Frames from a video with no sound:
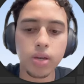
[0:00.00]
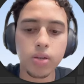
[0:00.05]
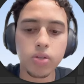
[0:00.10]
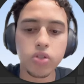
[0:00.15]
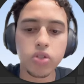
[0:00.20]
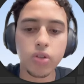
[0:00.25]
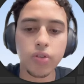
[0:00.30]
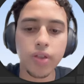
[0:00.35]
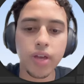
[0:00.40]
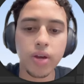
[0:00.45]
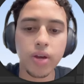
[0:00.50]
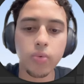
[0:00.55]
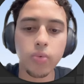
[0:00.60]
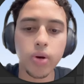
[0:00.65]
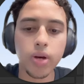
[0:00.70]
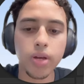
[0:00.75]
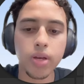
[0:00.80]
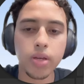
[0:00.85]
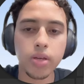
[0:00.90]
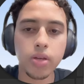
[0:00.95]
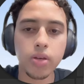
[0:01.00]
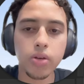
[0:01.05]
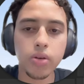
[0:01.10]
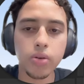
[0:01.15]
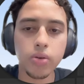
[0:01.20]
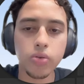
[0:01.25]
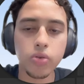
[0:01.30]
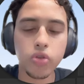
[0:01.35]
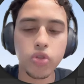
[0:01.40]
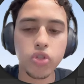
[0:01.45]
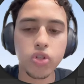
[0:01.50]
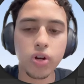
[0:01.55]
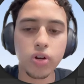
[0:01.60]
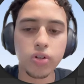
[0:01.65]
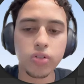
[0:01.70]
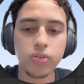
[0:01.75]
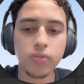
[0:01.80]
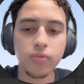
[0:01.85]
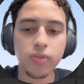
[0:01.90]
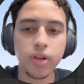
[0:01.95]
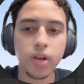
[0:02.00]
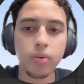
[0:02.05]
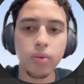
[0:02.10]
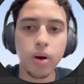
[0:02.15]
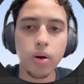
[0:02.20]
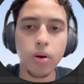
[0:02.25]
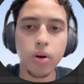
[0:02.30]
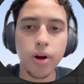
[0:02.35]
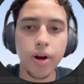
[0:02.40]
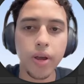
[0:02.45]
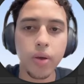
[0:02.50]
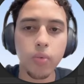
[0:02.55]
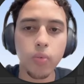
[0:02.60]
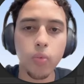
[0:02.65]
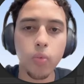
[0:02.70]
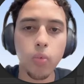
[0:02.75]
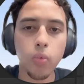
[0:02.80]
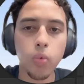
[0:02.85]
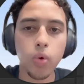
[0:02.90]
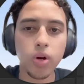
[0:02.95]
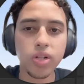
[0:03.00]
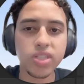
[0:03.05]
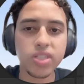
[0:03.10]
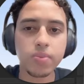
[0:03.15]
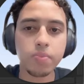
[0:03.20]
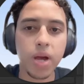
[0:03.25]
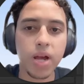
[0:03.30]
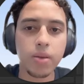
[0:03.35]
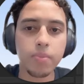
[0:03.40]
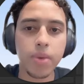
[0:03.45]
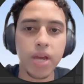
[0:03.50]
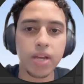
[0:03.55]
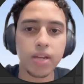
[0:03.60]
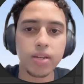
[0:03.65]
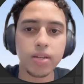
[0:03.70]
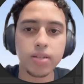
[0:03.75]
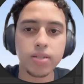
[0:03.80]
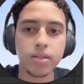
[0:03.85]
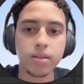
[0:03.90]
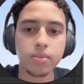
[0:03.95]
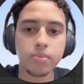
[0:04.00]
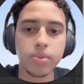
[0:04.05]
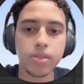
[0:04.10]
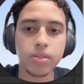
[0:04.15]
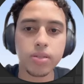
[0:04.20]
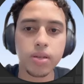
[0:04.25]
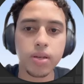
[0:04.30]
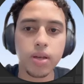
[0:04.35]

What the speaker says: so that way you start to figure out, all right, what's my mechanisms?